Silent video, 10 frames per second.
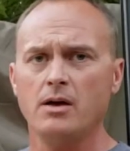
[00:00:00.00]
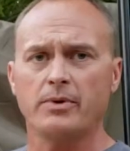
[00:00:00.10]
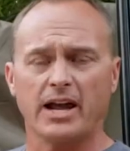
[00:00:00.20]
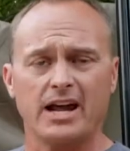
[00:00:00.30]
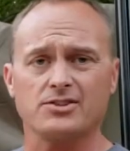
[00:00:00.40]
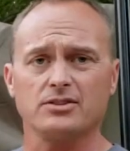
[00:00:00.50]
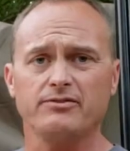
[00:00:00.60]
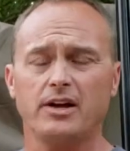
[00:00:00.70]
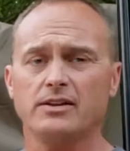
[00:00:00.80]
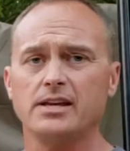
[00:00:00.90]
but I actually
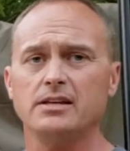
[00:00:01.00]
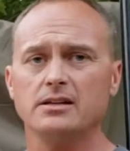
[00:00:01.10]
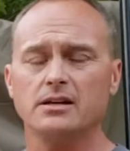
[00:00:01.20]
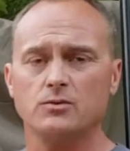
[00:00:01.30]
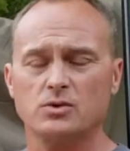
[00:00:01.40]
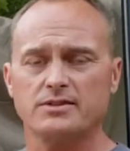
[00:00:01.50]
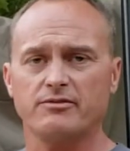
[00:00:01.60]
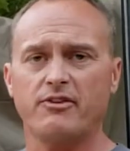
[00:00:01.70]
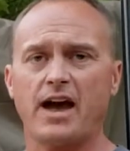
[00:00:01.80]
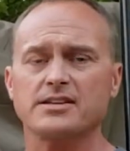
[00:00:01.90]
found the heat gun was the
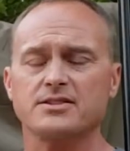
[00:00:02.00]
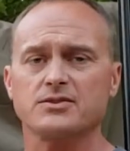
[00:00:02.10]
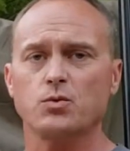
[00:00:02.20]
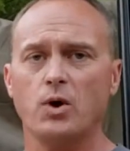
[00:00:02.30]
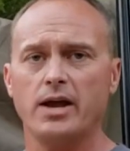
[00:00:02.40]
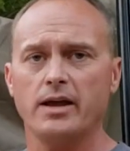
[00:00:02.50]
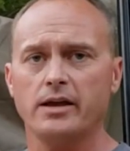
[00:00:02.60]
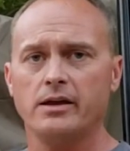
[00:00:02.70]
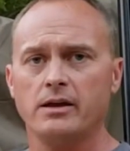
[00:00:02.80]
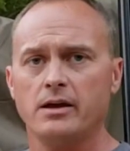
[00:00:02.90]
fastest
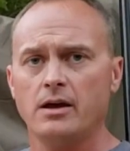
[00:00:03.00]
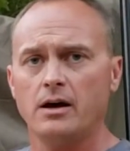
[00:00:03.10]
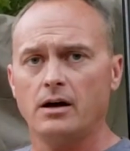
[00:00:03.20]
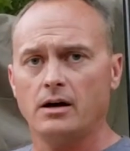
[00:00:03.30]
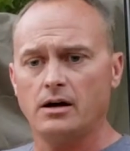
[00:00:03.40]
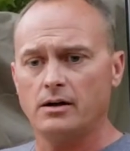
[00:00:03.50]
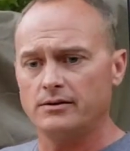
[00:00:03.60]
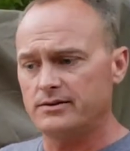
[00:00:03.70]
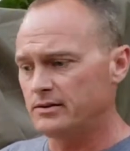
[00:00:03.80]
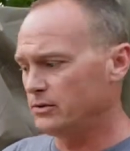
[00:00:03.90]
way
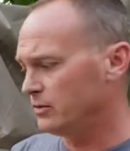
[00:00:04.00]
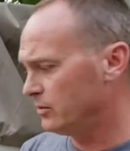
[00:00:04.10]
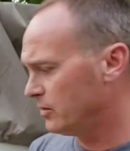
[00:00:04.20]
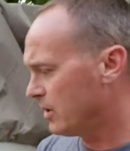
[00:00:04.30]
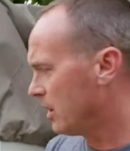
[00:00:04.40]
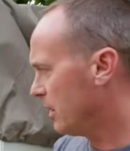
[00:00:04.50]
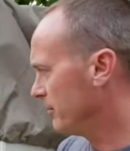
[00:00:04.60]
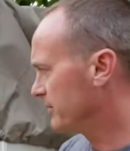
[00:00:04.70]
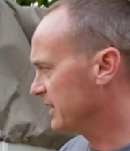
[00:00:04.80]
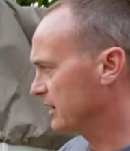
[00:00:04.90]
to
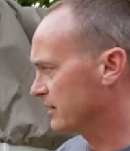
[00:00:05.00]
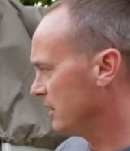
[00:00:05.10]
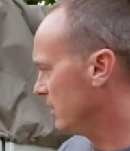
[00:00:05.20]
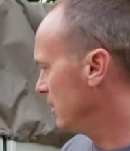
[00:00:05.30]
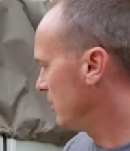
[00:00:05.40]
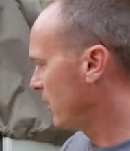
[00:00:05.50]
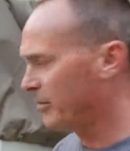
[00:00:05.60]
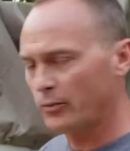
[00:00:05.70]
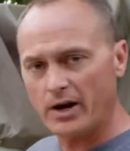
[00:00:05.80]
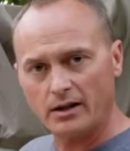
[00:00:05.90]
get the rubber
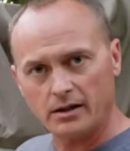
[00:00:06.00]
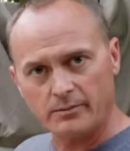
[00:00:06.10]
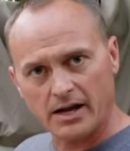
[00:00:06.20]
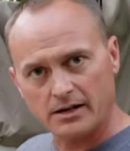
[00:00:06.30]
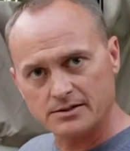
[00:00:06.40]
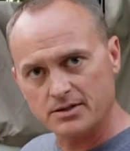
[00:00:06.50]
railing back on.